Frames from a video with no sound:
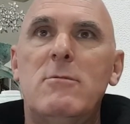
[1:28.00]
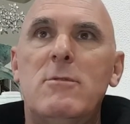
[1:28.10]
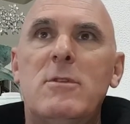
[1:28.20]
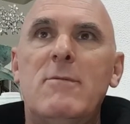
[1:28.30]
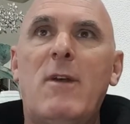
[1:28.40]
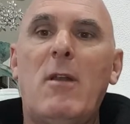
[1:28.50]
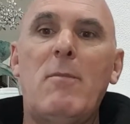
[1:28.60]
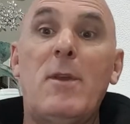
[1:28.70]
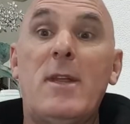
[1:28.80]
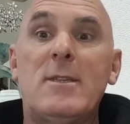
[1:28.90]

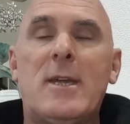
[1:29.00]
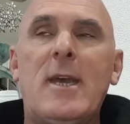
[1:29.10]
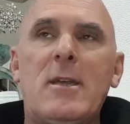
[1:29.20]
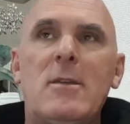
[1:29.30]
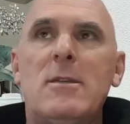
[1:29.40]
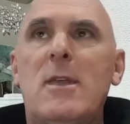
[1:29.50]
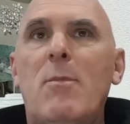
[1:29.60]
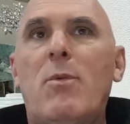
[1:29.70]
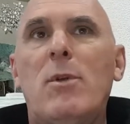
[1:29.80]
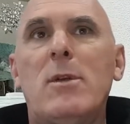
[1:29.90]
development has taken it to that
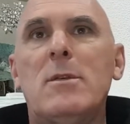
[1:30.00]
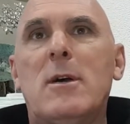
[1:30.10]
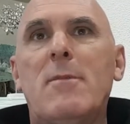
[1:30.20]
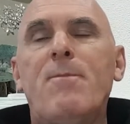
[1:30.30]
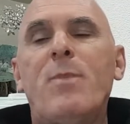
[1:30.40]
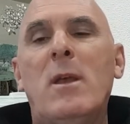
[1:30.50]
point in time.